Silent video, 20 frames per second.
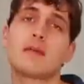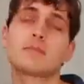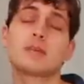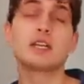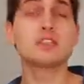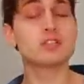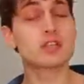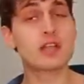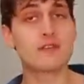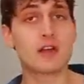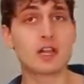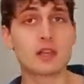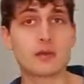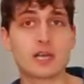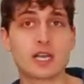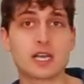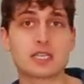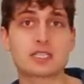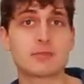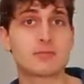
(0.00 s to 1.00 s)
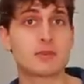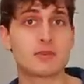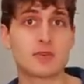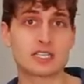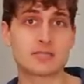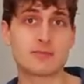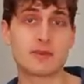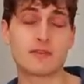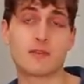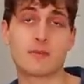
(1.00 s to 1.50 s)
I'm gonna try following a simple
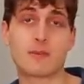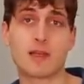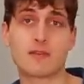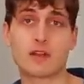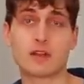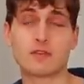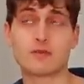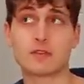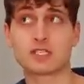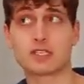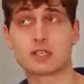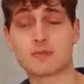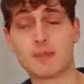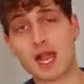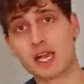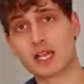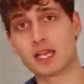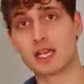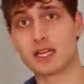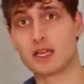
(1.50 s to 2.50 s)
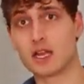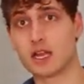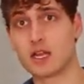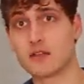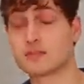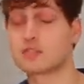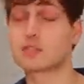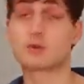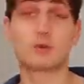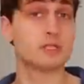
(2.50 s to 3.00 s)
recipe from my friend Richard Mackin
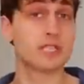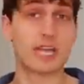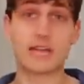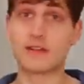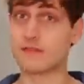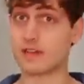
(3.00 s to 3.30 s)
of School Night